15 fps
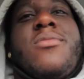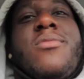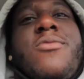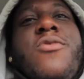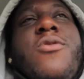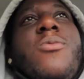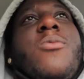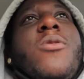
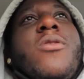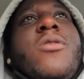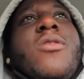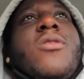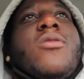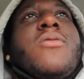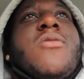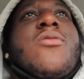Feel me?
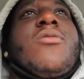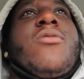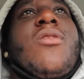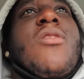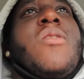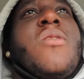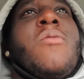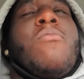
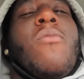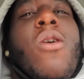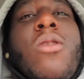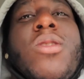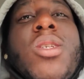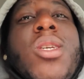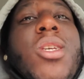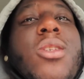Because
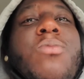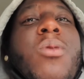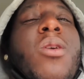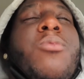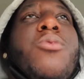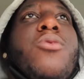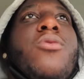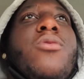most of these
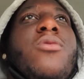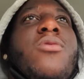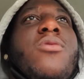people